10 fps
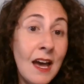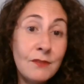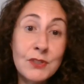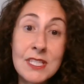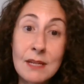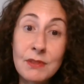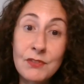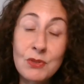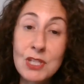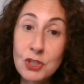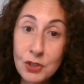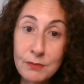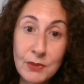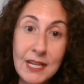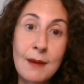and for some of you, this
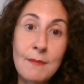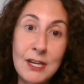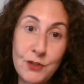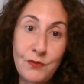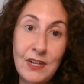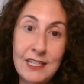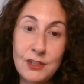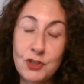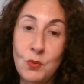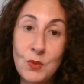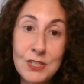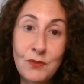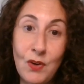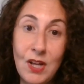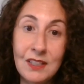could bring a major financial
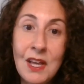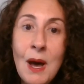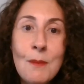windfall,